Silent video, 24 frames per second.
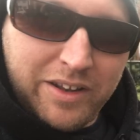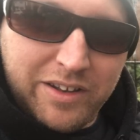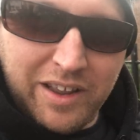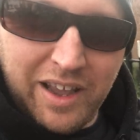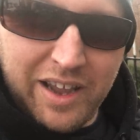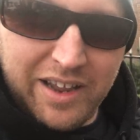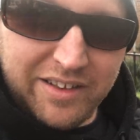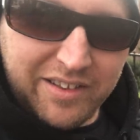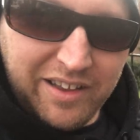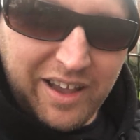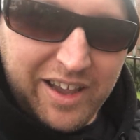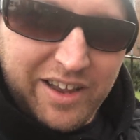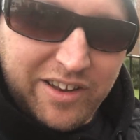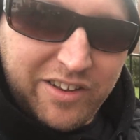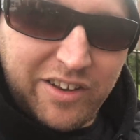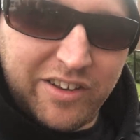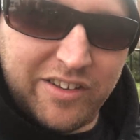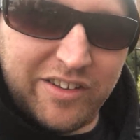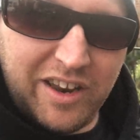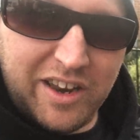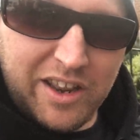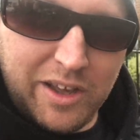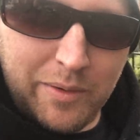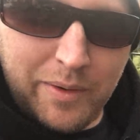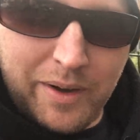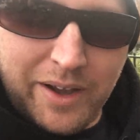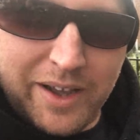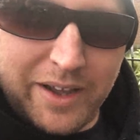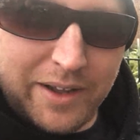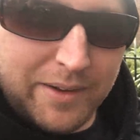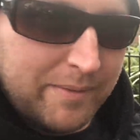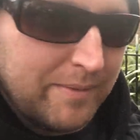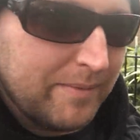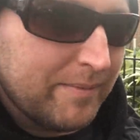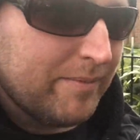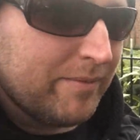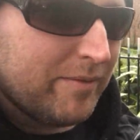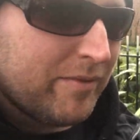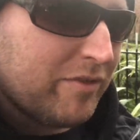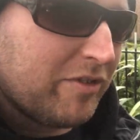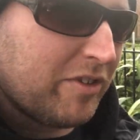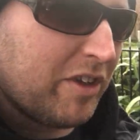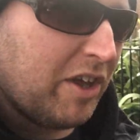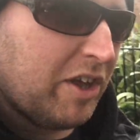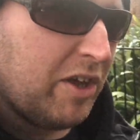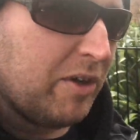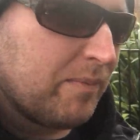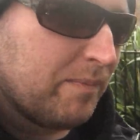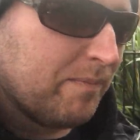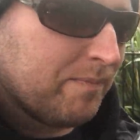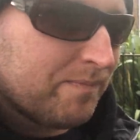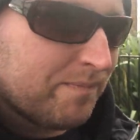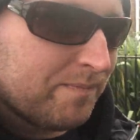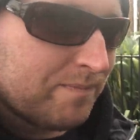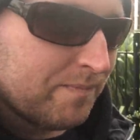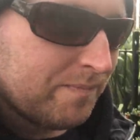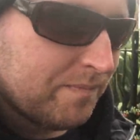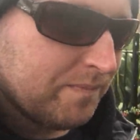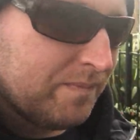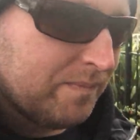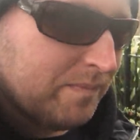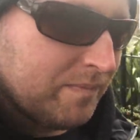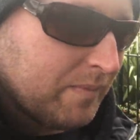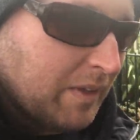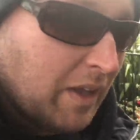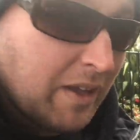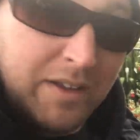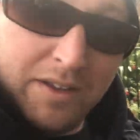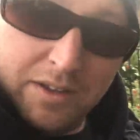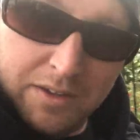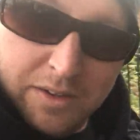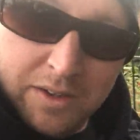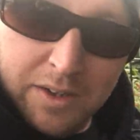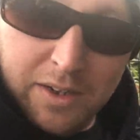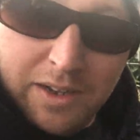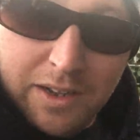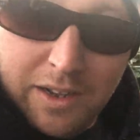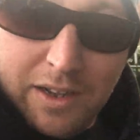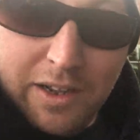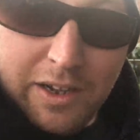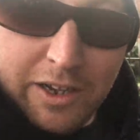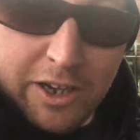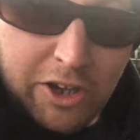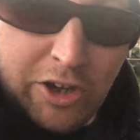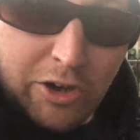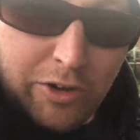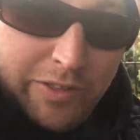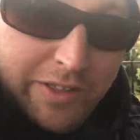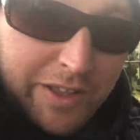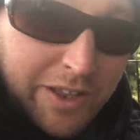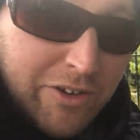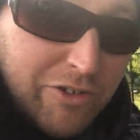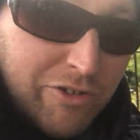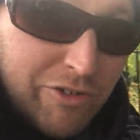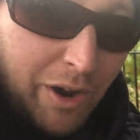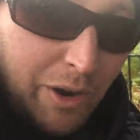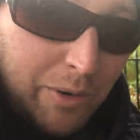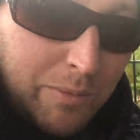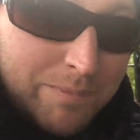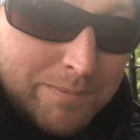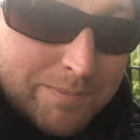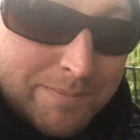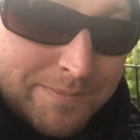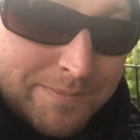the day takes us anyway. So cue the intro.